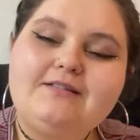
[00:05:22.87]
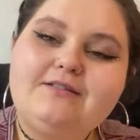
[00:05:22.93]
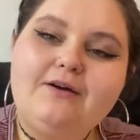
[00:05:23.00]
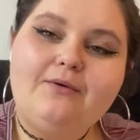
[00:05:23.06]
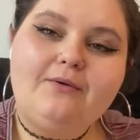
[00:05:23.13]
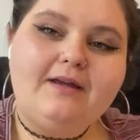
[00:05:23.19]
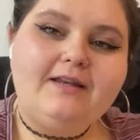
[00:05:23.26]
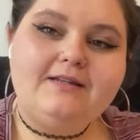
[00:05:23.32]

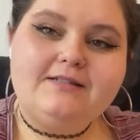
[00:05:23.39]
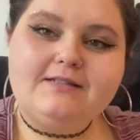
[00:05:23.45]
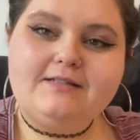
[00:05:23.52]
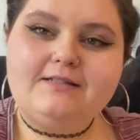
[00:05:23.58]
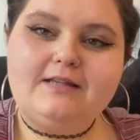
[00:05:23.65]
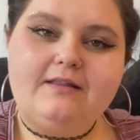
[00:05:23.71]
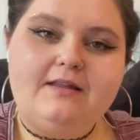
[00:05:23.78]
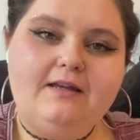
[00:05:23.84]
So it
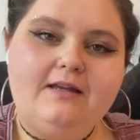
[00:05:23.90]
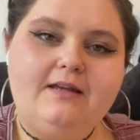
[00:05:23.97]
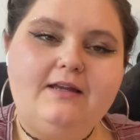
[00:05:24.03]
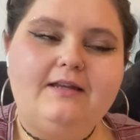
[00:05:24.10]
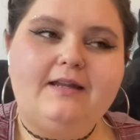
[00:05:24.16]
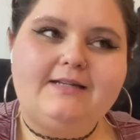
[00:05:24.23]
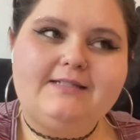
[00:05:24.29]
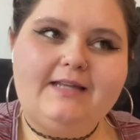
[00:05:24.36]
is
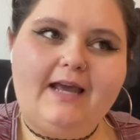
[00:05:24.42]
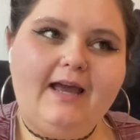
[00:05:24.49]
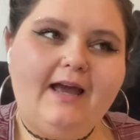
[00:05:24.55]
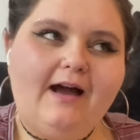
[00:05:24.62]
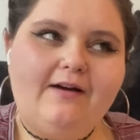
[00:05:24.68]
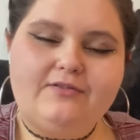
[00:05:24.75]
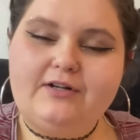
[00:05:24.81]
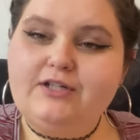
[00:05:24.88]
the next
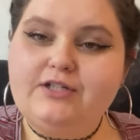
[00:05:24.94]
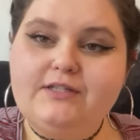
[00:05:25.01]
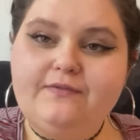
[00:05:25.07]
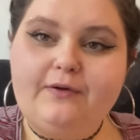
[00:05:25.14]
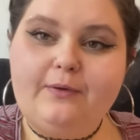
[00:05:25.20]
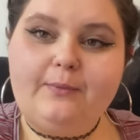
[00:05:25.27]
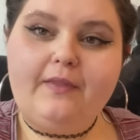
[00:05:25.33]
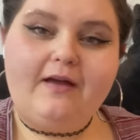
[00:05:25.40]
day after I
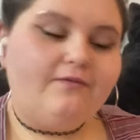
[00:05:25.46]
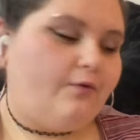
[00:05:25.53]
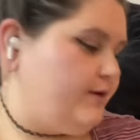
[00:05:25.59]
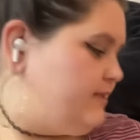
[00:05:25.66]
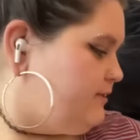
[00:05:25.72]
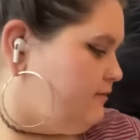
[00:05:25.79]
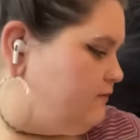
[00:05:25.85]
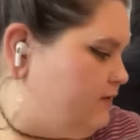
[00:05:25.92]
just filmed that
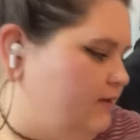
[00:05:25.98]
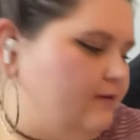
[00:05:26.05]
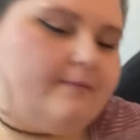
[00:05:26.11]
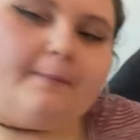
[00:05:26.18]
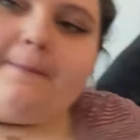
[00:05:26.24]
voiceover.